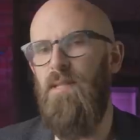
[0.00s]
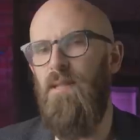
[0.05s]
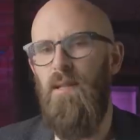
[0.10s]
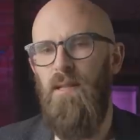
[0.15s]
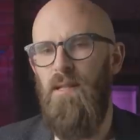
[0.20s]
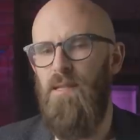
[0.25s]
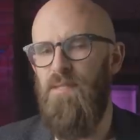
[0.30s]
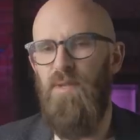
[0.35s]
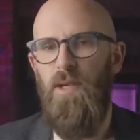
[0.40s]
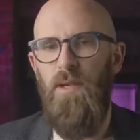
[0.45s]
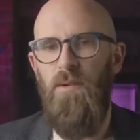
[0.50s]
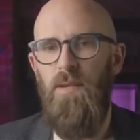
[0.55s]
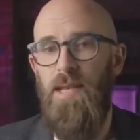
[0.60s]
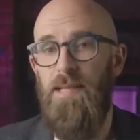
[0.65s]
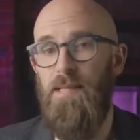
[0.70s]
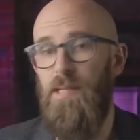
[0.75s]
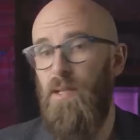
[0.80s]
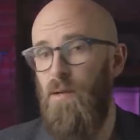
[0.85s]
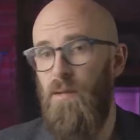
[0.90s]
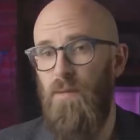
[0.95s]
in the last few
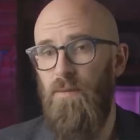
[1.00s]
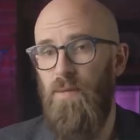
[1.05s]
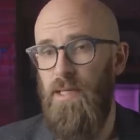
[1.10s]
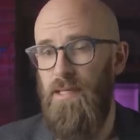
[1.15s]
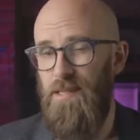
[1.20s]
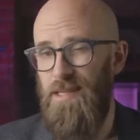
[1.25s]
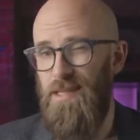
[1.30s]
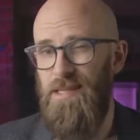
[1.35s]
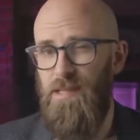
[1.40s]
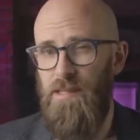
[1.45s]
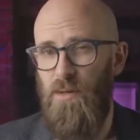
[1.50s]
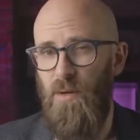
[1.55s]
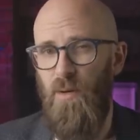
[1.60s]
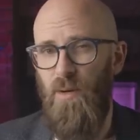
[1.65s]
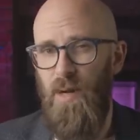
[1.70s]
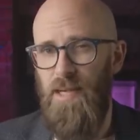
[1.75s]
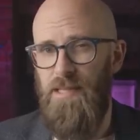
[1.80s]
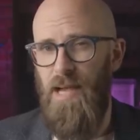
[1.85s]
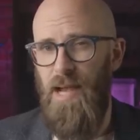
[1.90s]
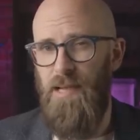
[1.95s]
years, the conflict is still
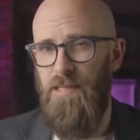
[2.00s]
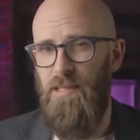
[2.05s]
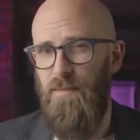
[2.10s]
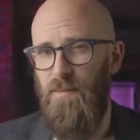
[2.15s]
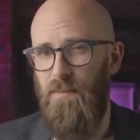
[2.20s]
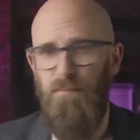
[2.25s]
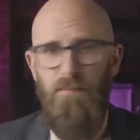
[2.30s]
quite active.